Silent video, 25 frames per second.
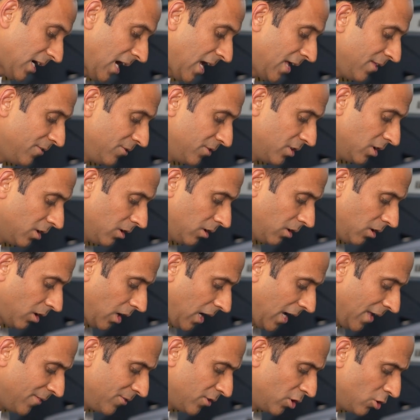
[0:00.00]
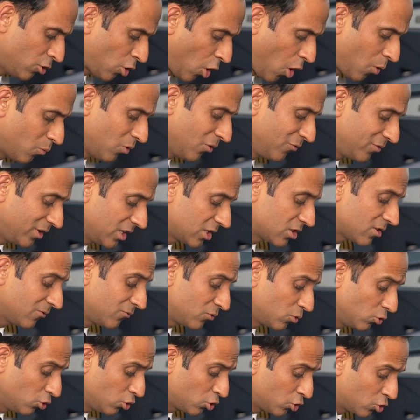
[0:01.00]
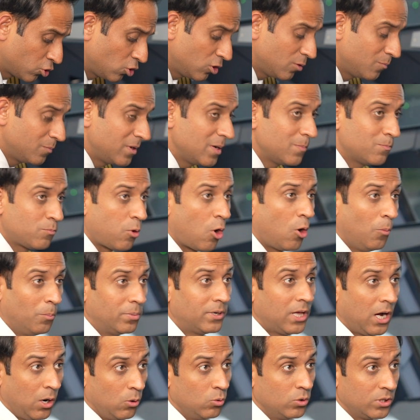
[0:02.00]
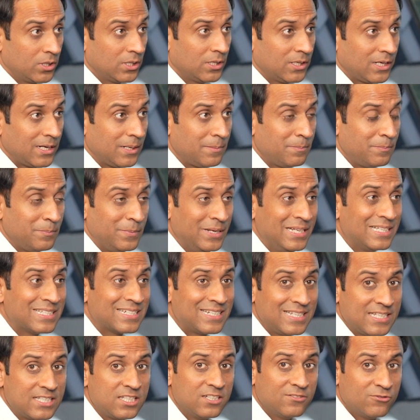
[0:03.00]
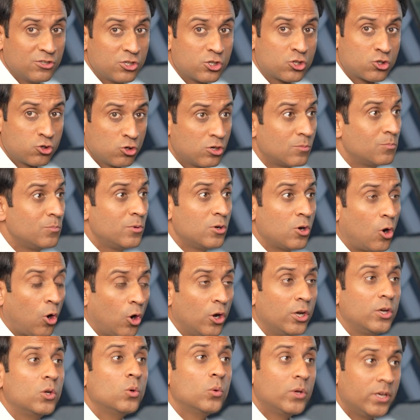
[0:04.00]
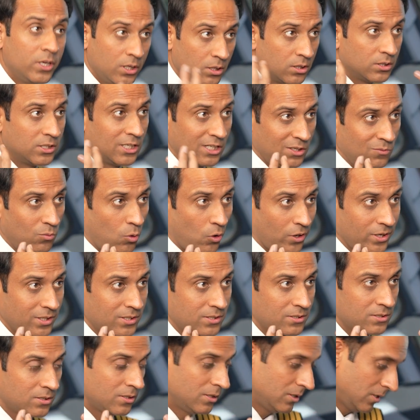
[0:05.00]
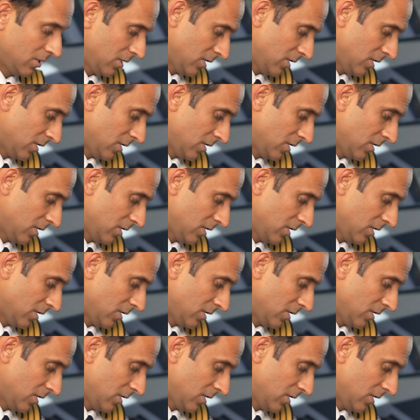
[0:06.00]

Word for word: And the and the knob of V H F two should be popped out. Yeah. Means receiver should be on to hear that voice.